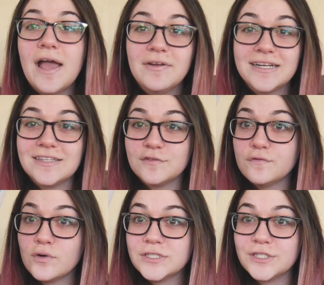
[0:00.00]
I rated this
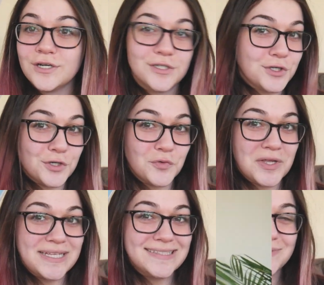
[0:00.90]
4 stars on
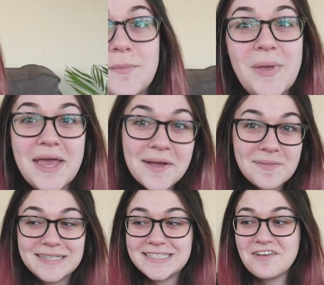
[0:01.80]
Goodreads. To pick
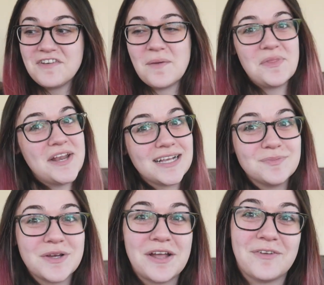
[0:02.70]
myself up, the next
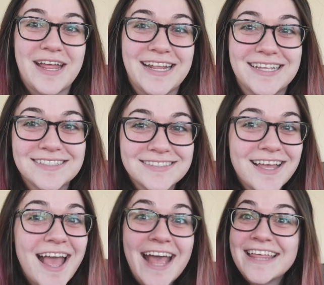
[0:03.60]
book I read is
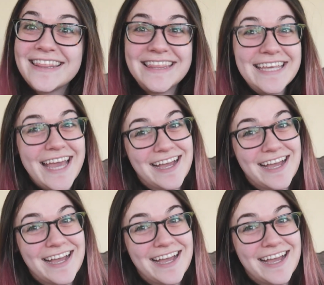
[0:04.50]
The